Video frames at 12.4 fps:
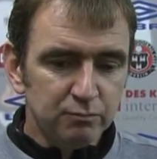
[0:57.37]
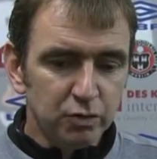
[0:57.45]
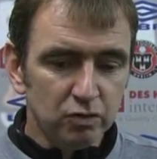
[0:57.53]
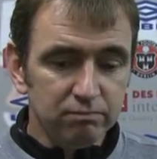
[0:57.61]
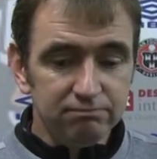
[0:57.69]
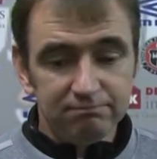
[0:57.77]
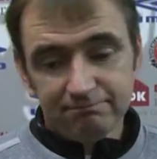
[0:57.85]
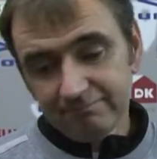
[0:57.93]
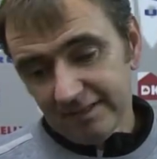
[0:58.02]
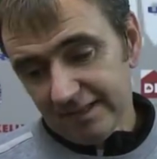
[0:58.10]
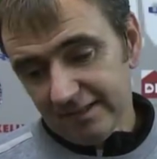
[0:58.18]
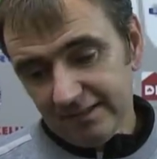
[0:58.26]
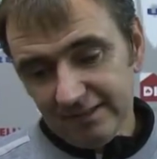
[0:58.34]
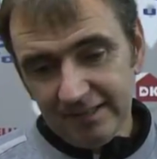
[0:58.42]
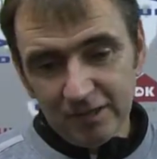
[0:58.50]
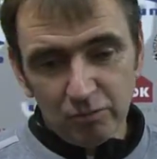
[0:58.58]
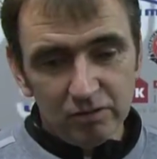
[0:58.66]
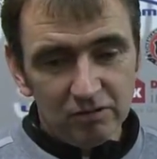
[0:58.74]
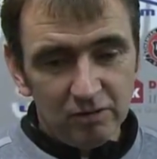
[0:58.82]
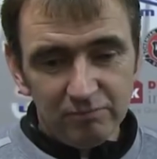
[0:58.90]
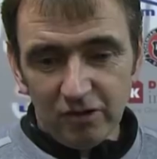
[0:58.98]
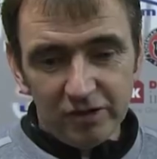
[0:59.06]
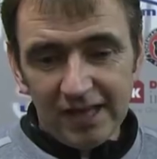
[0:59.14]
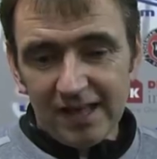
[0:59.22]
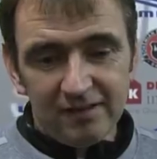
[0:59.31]
But you know,
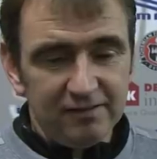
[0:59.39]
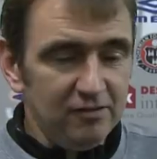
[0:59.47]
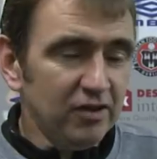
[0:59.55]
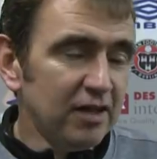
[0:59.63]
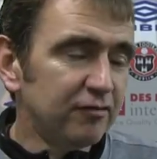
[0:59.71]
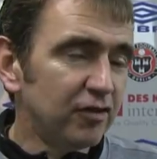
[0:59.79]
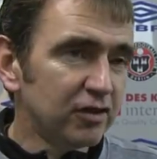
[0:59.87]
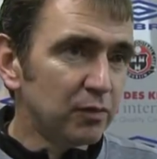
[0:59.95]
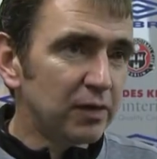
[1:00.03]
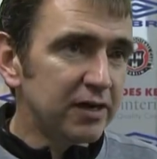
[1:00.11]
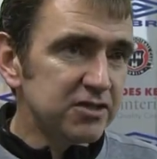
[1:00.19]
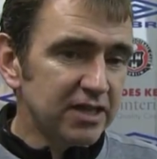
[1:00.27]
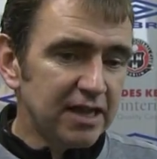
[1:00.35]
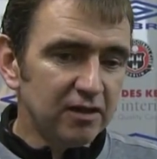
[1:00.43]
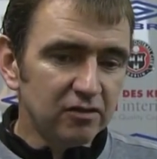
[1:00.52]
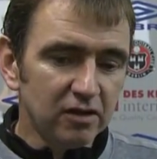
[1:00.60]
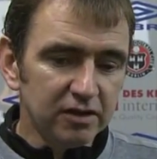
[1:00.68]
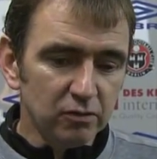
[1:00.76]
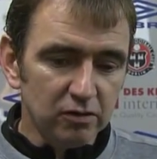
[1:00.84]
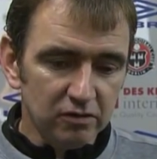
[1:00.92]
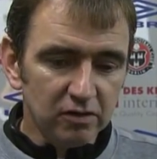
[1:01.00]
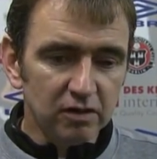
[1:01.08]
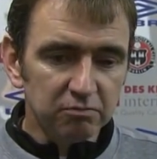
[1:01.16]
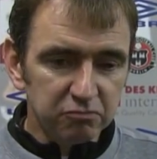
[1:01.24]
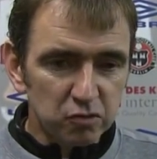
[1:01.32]
I can't fault the players again. I thought there
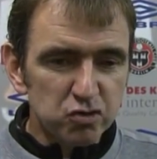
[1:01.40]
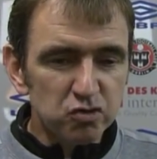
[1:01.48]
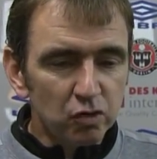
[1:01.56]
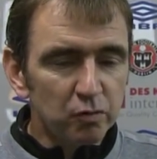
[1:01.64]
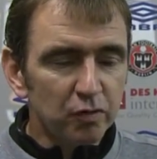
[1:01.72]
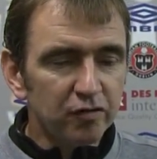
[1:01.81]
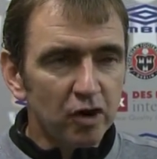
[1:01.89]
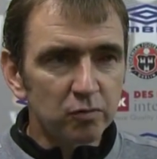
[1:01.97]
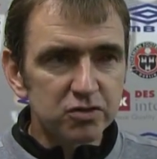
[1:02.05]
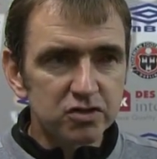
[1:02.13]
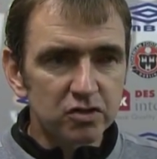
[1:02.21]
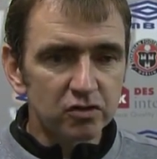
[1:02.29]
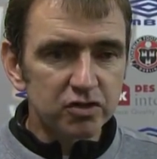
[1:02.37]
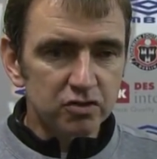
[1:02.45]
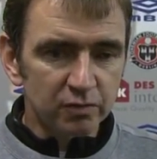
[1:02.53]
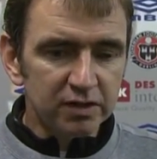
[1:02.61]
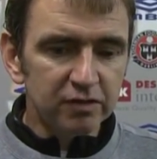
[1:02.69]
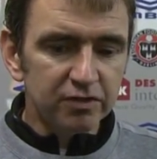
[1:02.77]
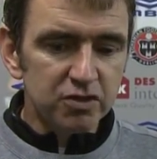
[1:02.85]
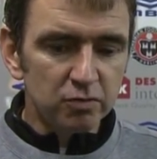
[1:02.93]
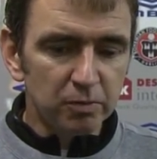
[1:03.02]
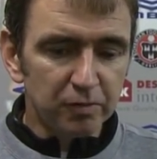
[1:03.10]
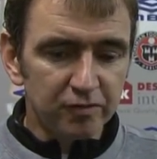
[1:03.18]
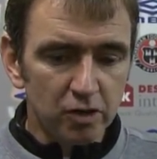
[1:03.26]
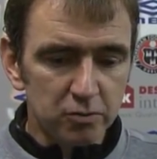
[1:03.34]
was some good performances tonight, some individual
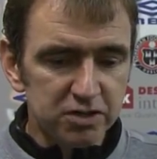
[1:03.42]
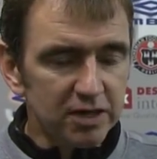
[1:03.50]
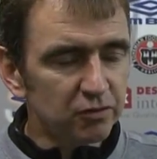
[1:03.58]
performances.